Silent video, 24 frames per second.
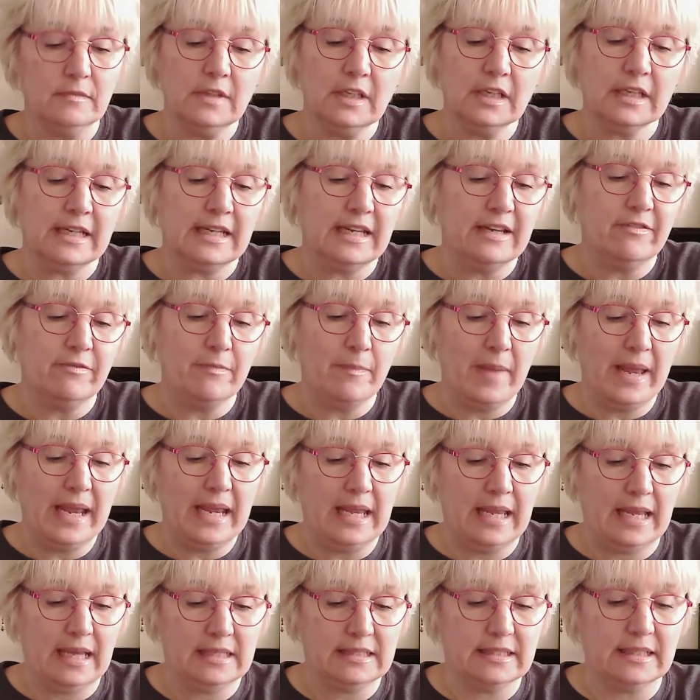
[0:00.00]
You could even
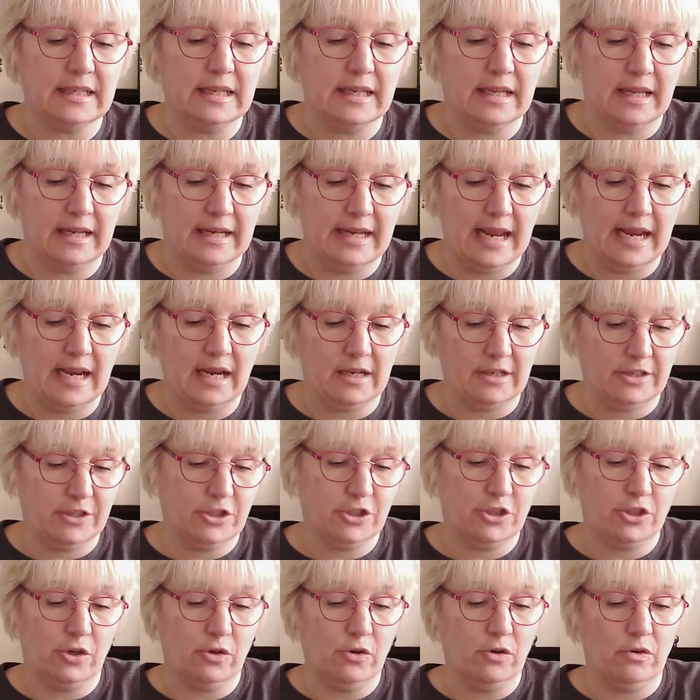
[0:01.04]
make it as a
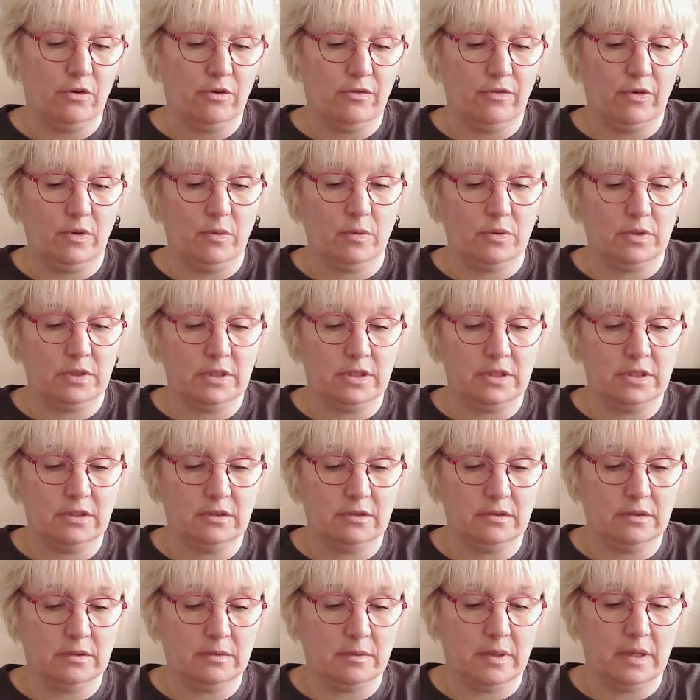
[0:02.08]
necklace choker if you wanted
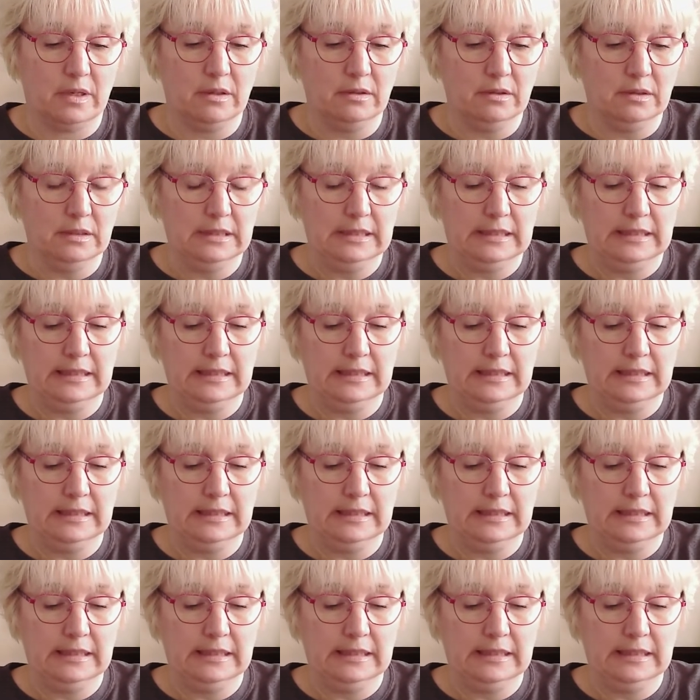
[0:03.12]
to as well.